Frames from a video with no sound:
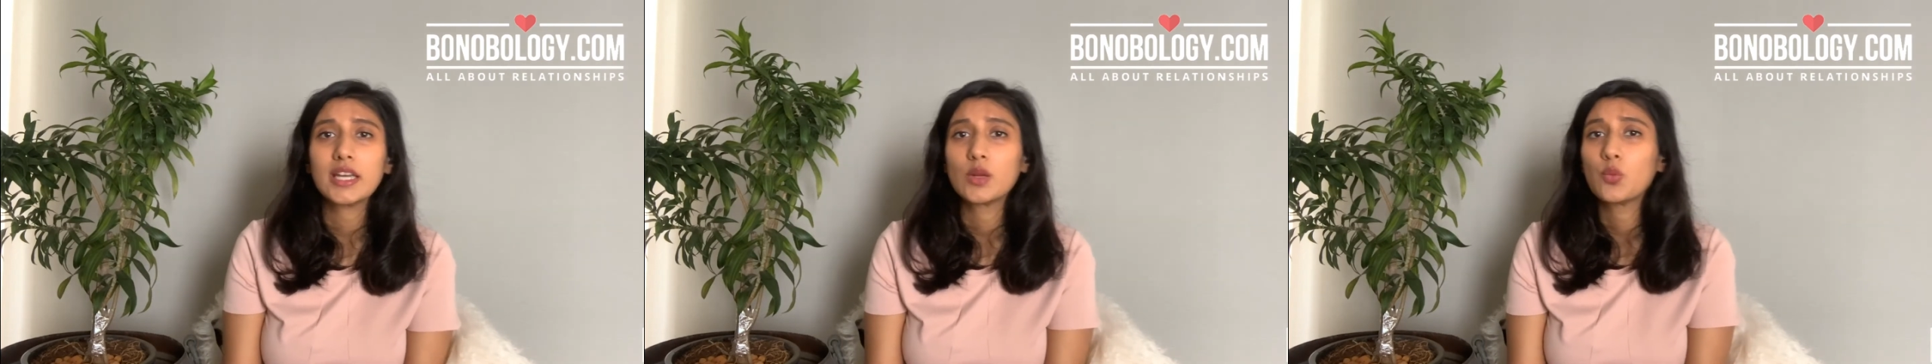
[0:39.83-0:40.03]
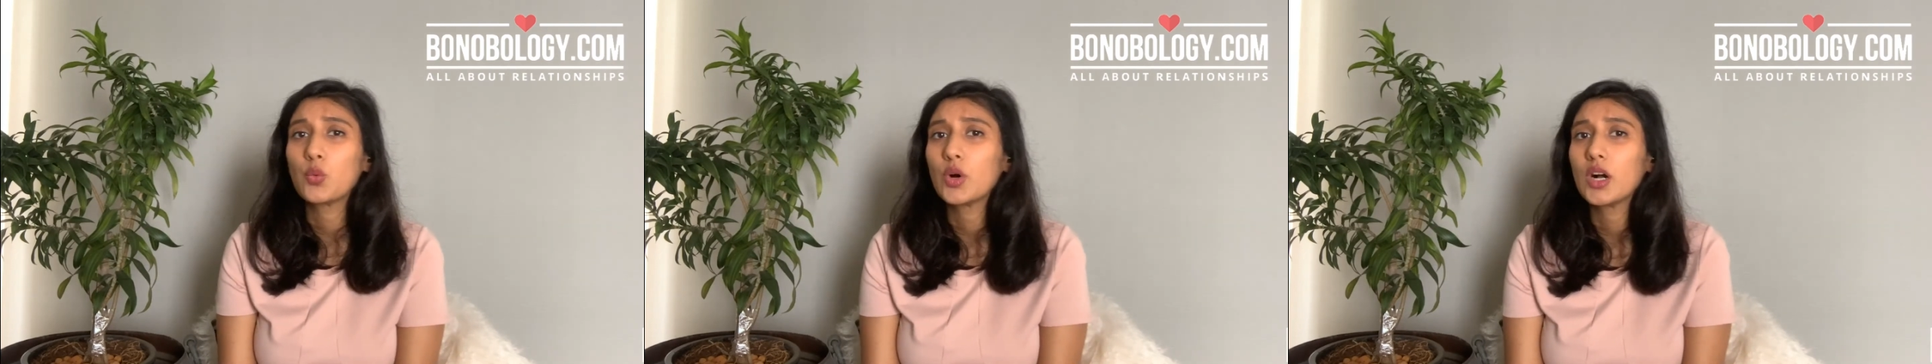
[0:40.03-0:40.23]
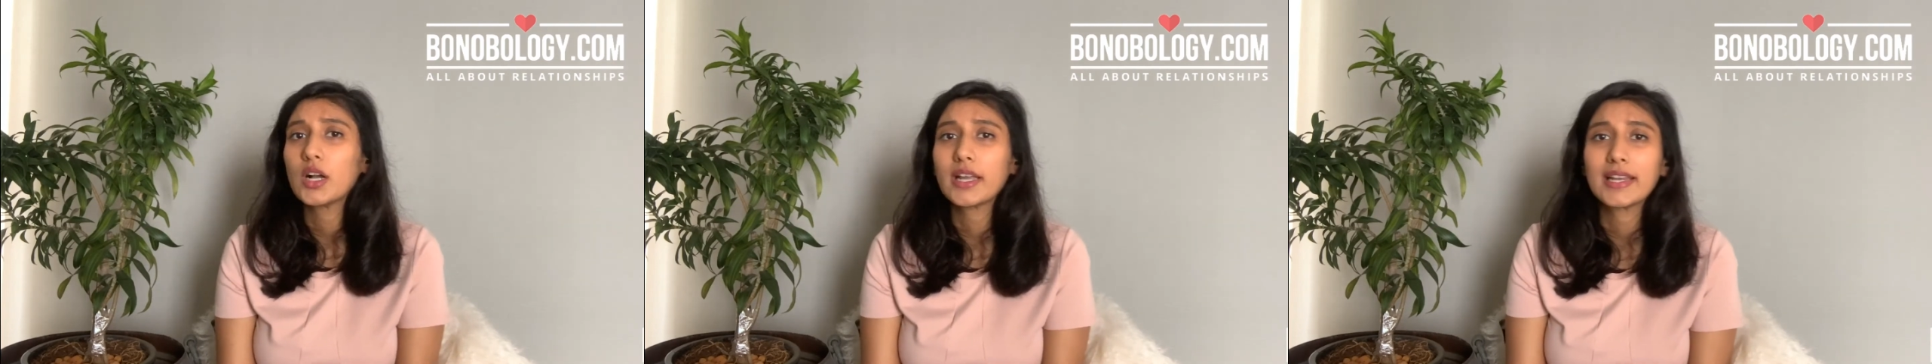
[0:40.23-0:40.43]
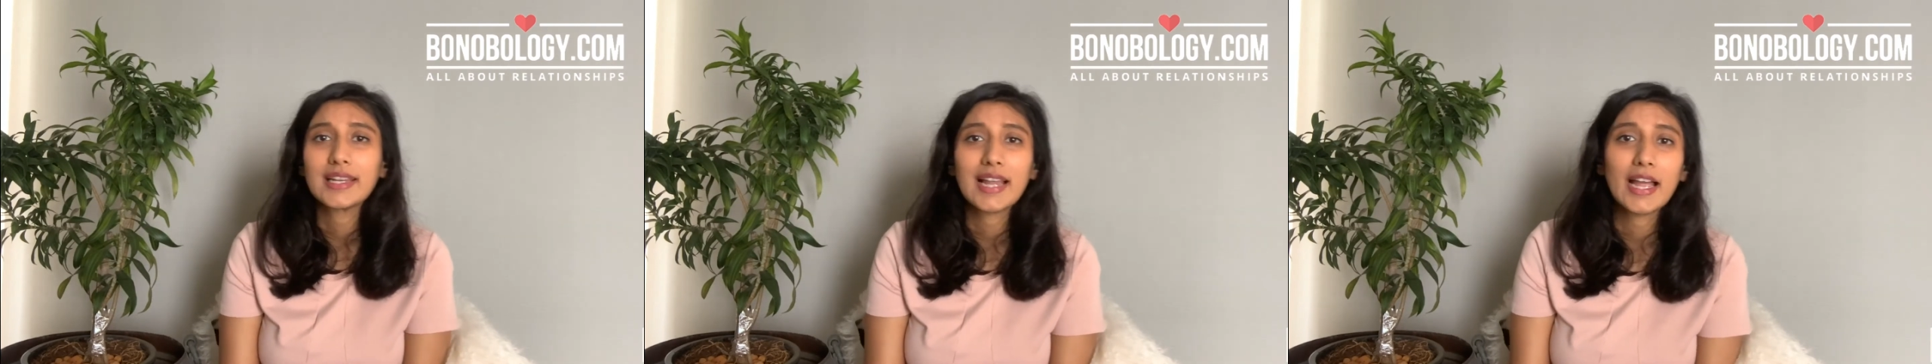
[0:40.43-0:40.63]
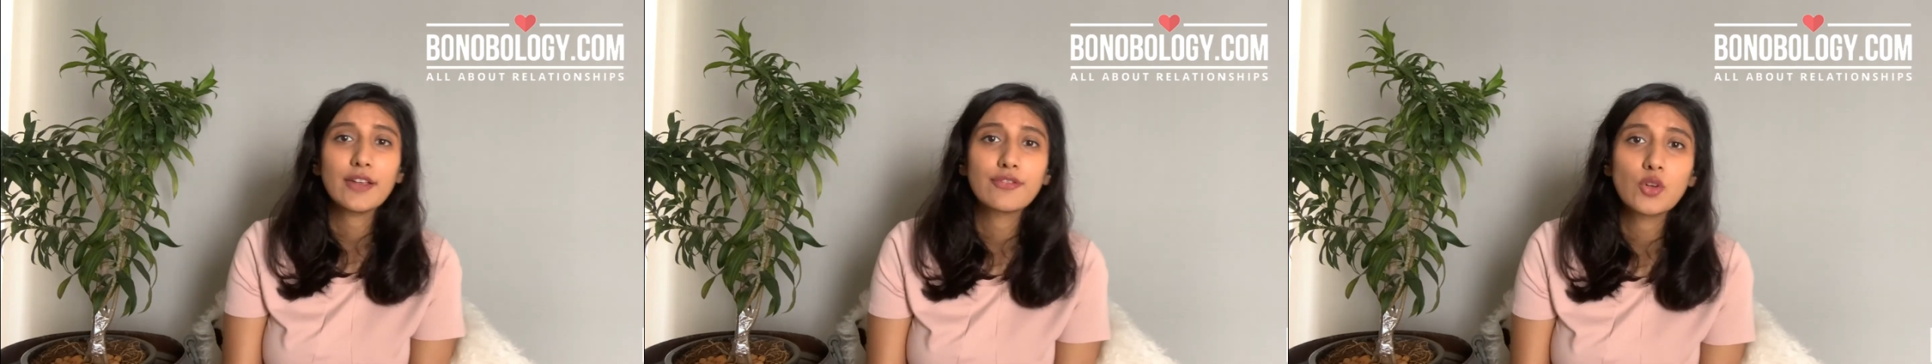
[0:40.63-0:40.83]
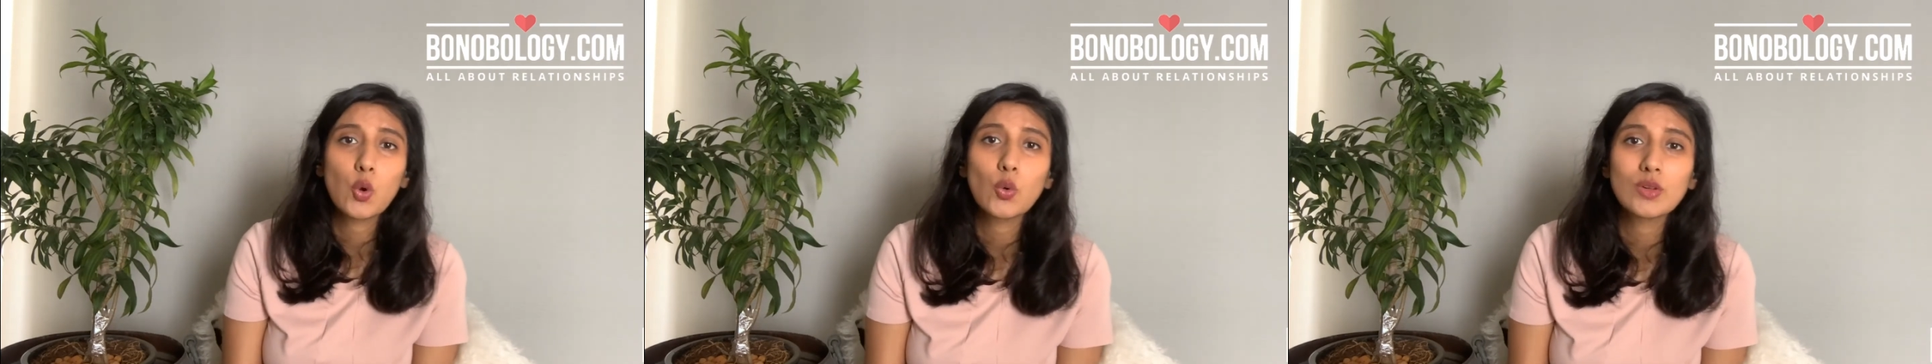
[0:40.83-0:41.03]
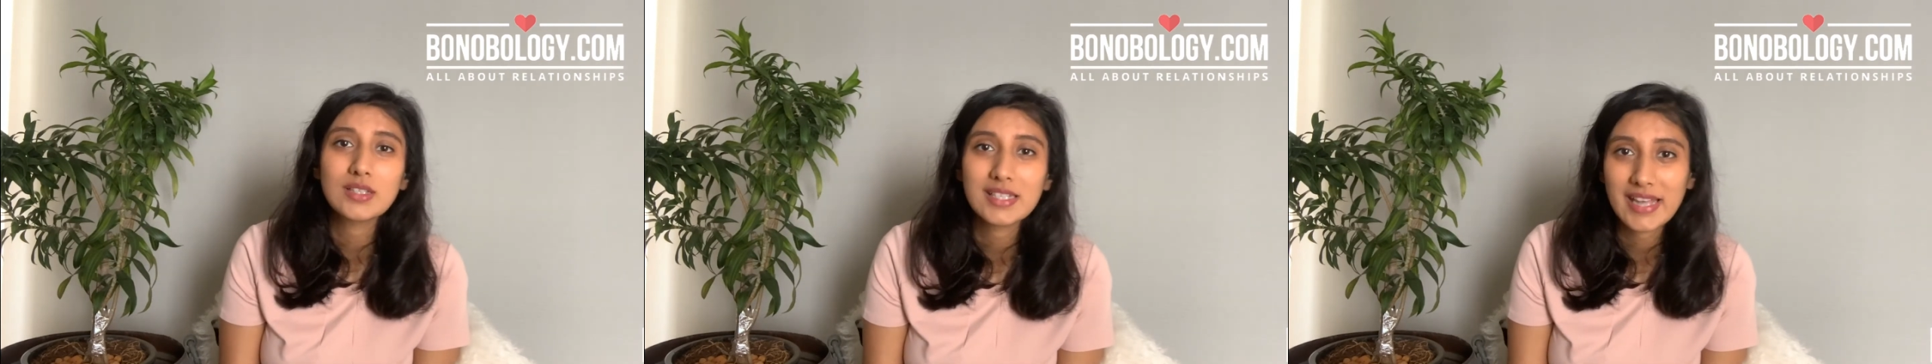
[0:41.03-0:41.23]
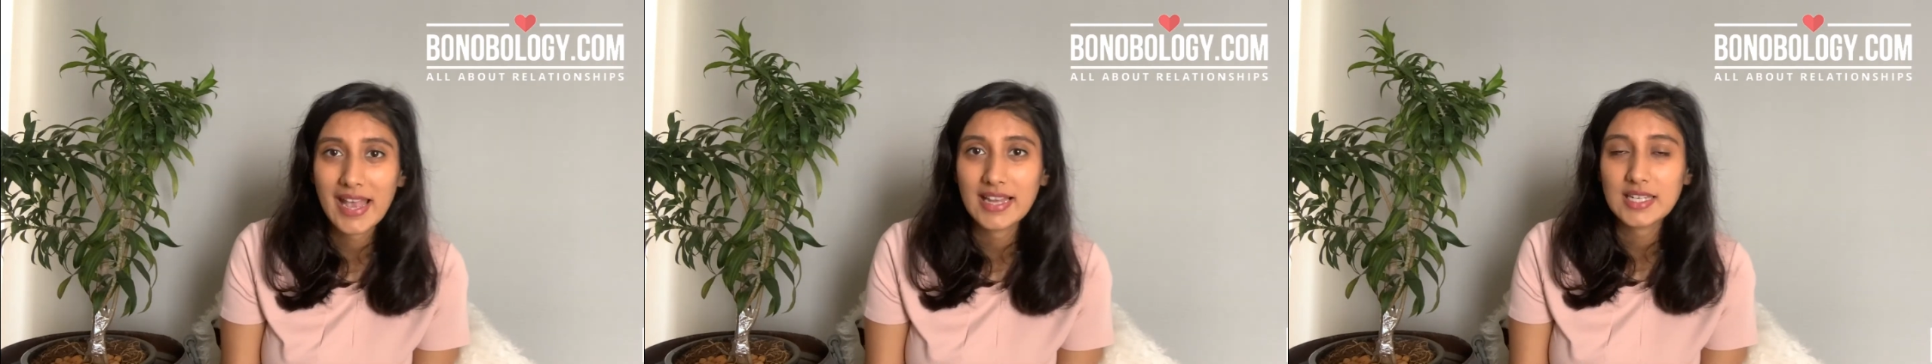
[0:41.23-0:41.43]
and work and life
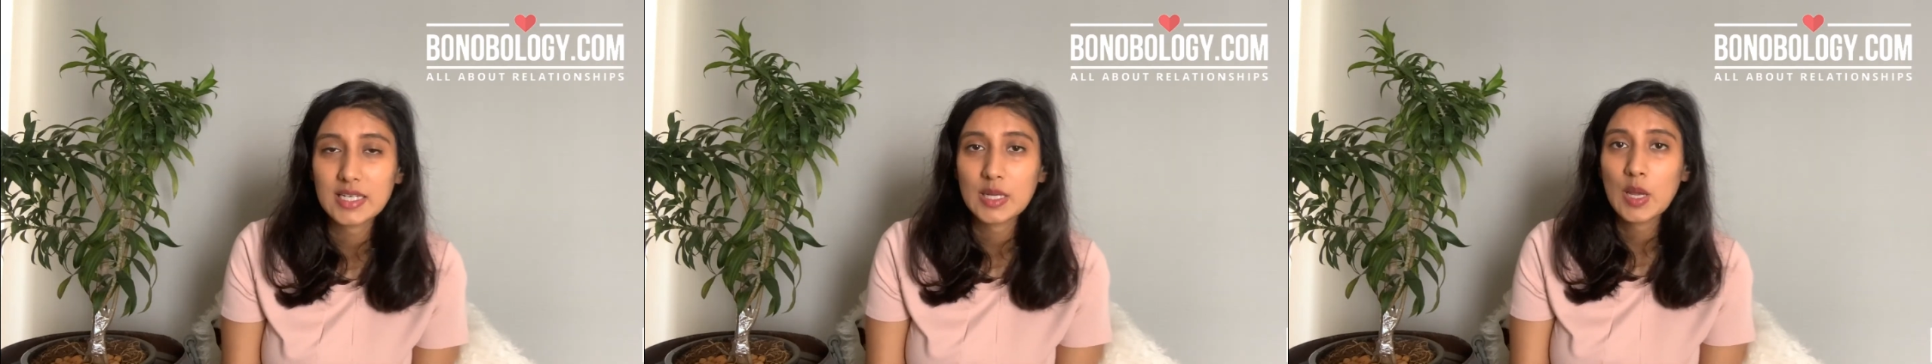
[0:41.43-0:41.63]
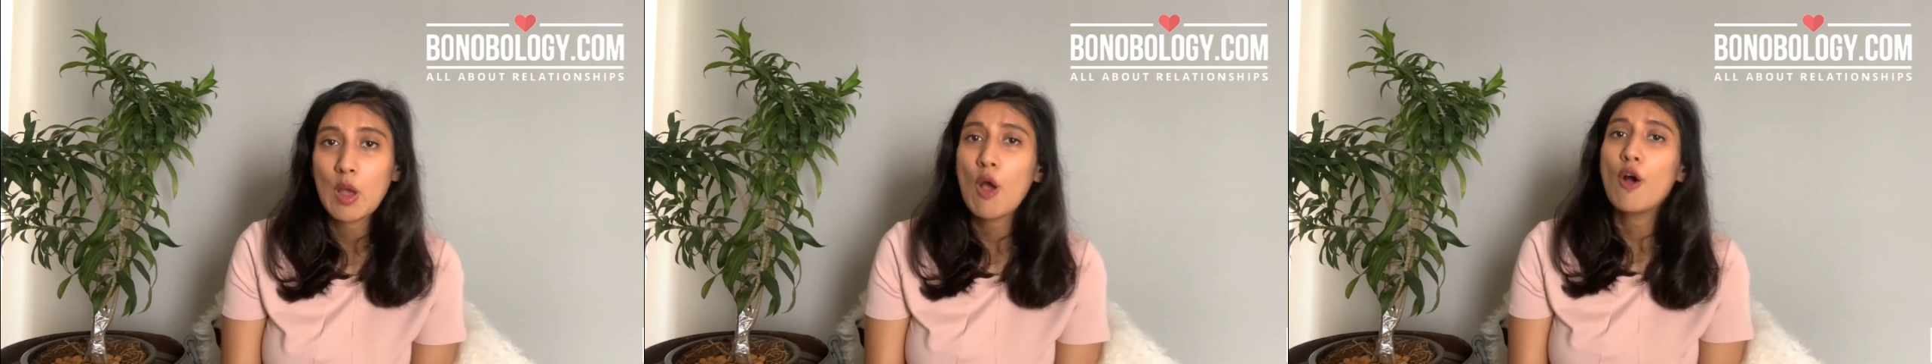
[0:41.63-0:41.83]
goals yet.